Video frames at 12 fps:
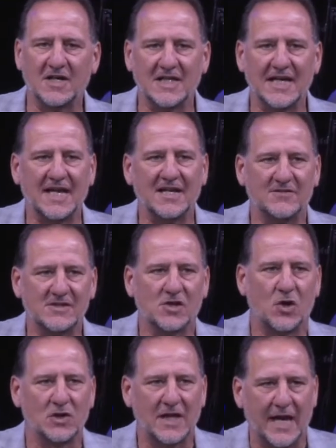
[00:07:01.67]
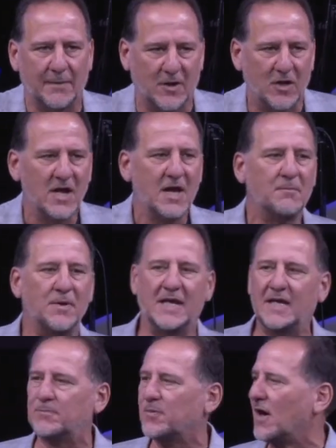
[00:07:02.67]
the land of his own labor, but
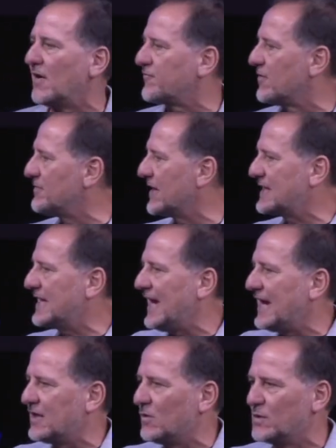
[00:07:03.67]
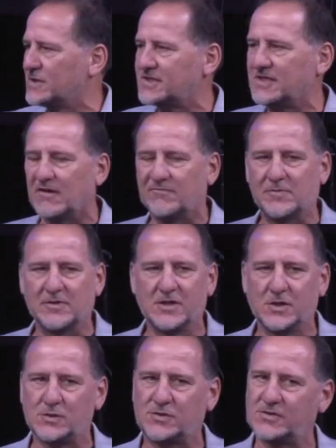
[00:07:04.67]
he brought from the cattle which
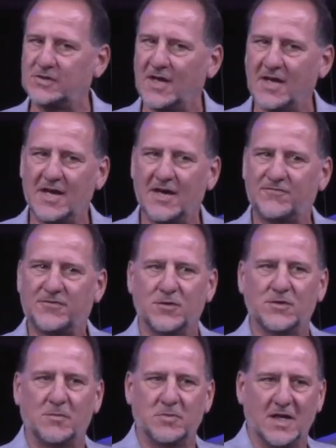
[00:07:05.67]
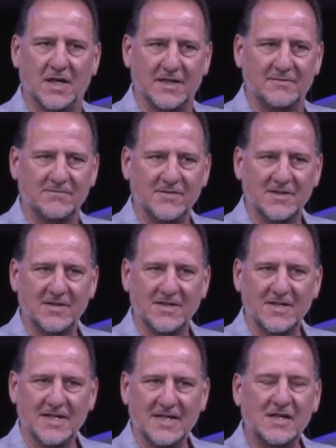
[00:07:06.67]
self-produce through the blood.
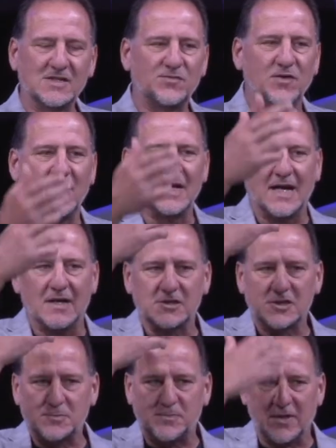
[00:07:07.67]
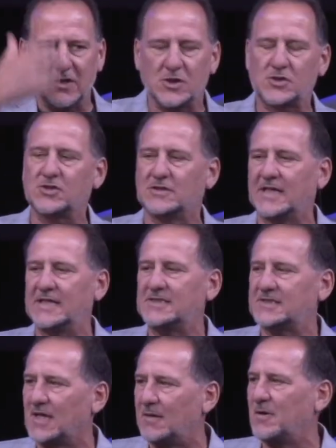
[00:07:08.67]
Now, it's funny how spiritually
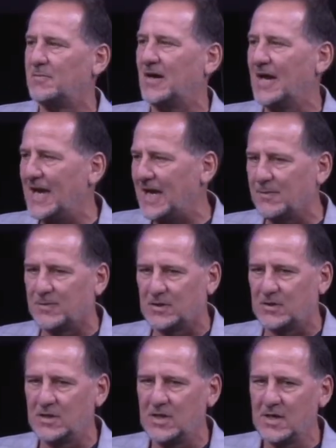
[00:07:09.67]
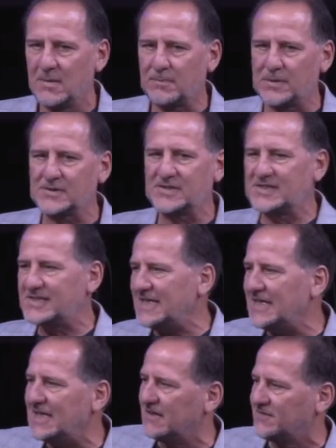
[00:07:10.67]
something about Abel
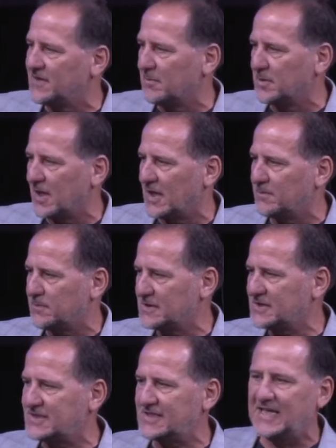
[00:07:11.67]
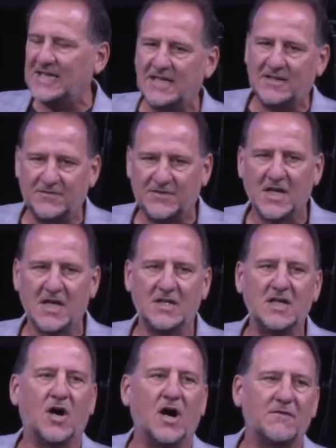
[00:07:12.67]
perceived the blood, perceived
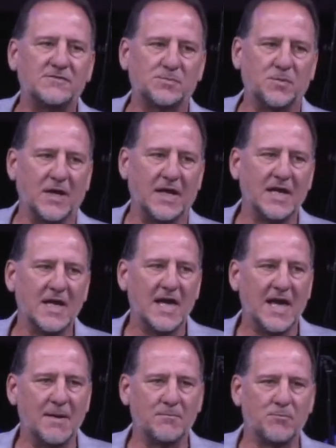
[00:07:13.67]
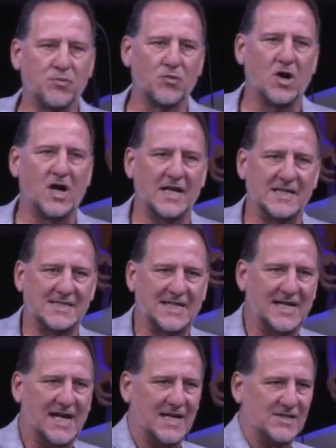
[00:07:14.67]
the offspring, and brought it to
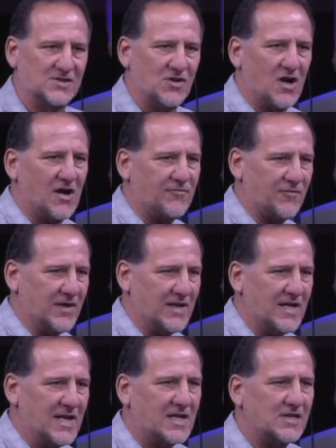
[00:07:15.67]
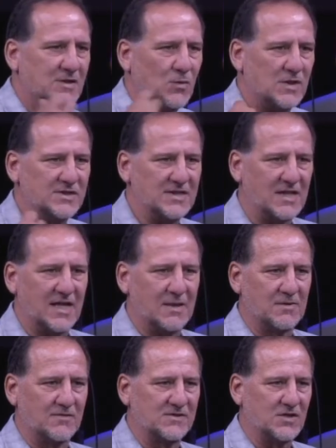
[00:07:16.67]
God as an offering because it wasn't the
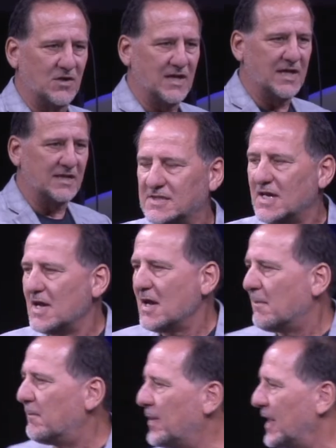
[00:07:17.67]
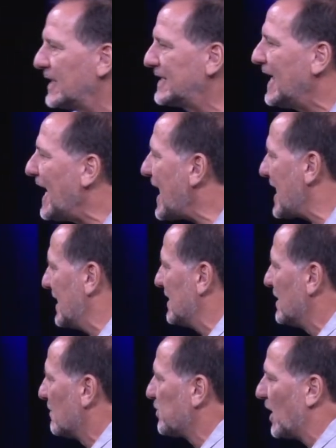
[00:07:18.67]
labor of his own hands. But
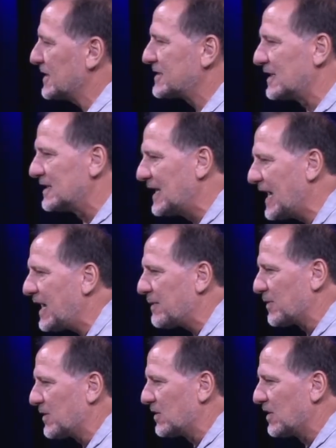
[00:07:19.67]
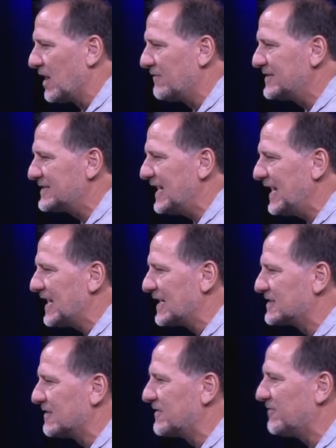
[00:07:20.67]
Cain brought the labor of his
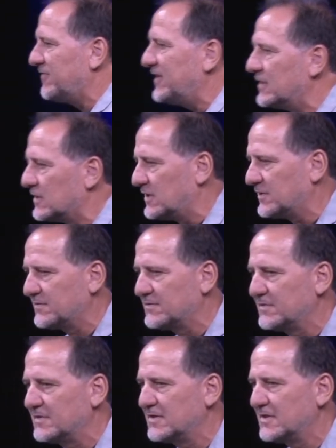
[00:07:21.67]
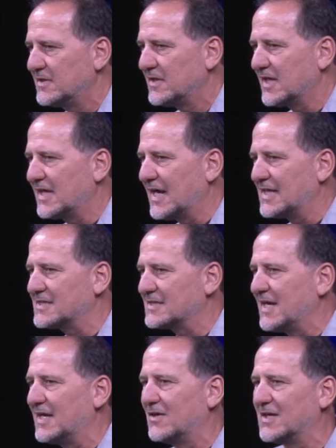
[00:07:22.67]
hands of the field. And God
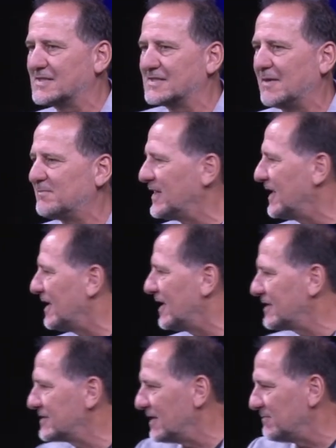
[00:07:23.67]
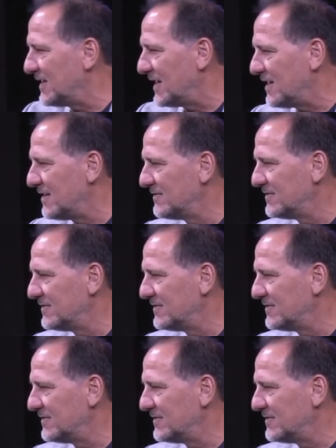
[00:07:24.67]
says, I don't accept that. I accept that.